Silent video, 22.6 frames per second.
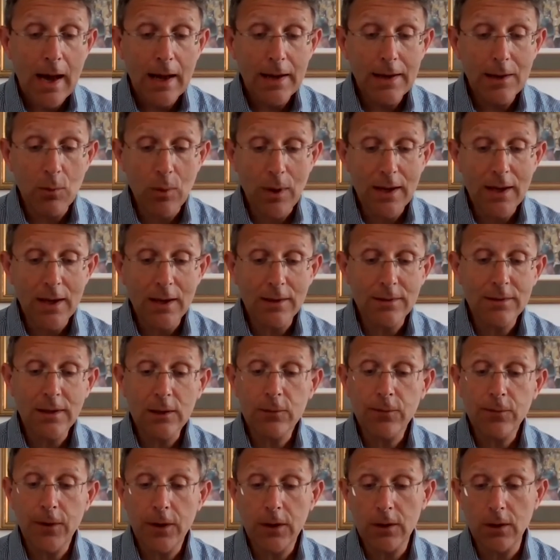Anyway,
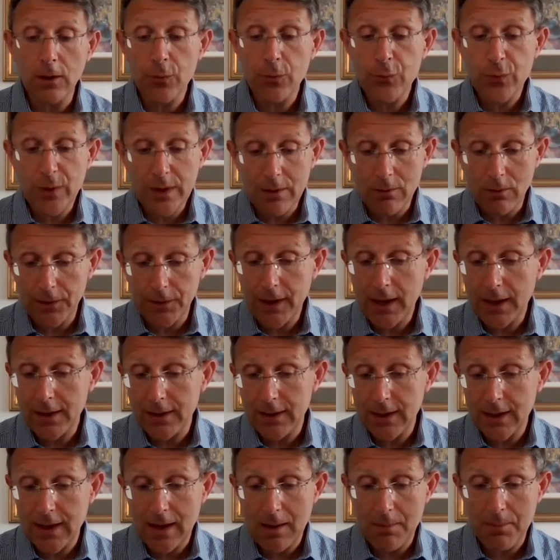6-furlong, 3-year-old
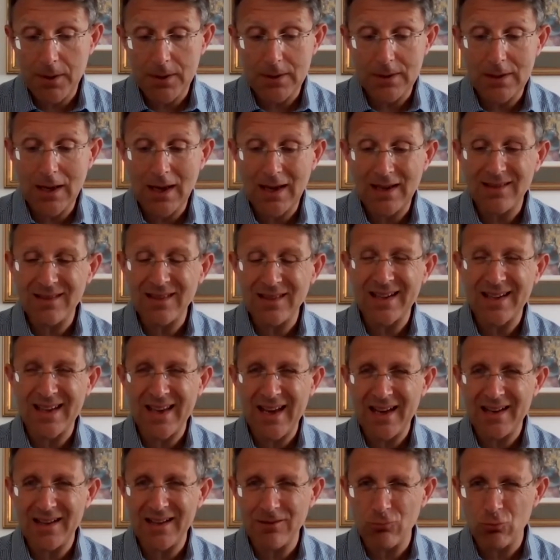handicap at Naas.
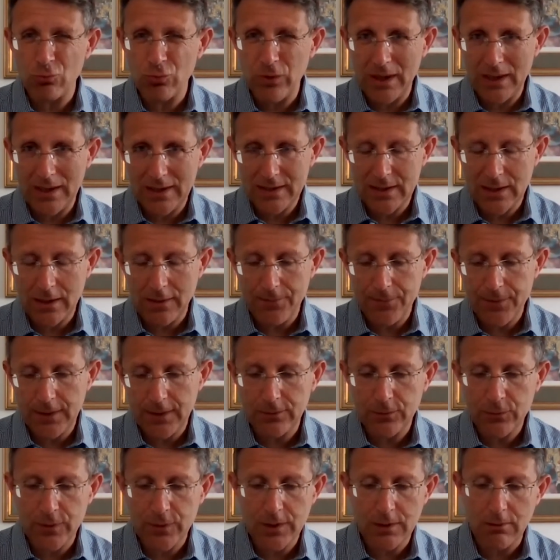Again, really tough,
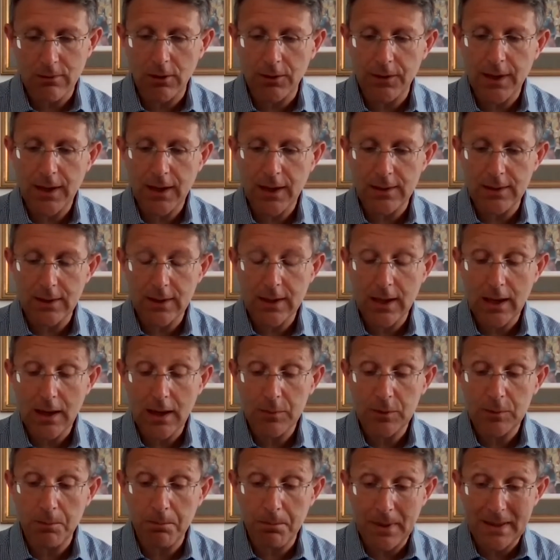these 3-year-old
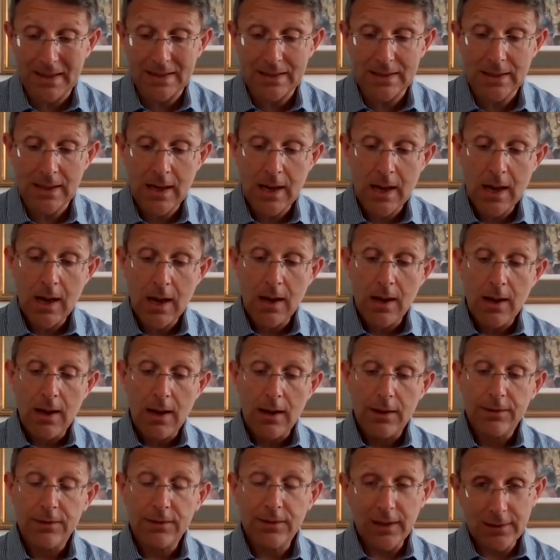handicaps. But
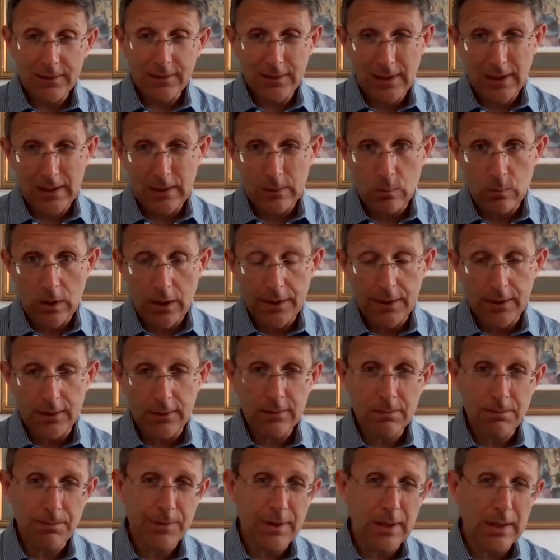16
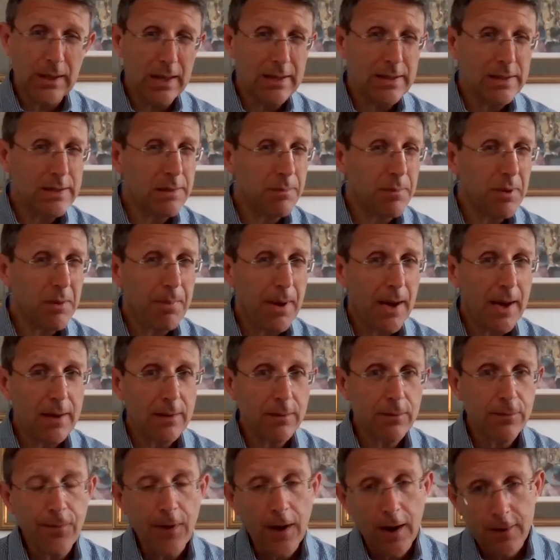runners are likely to be
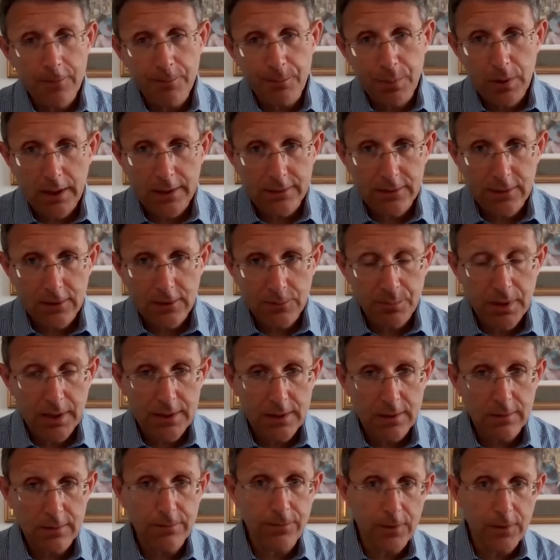paying 5 places,
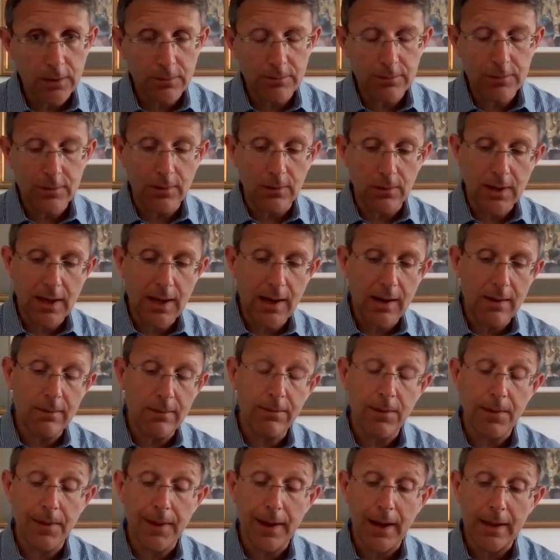plenty of firm, so look
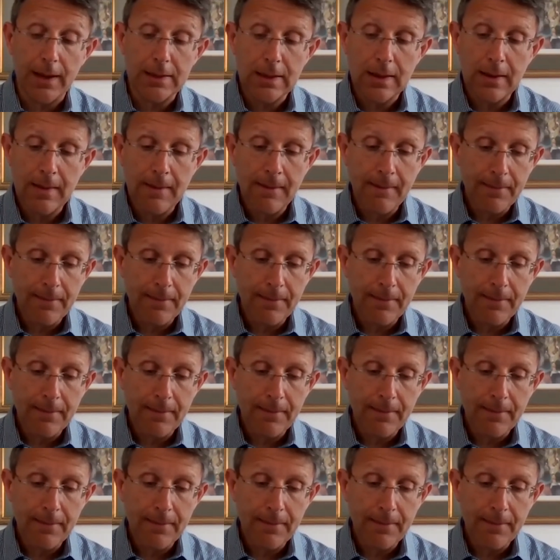out for that.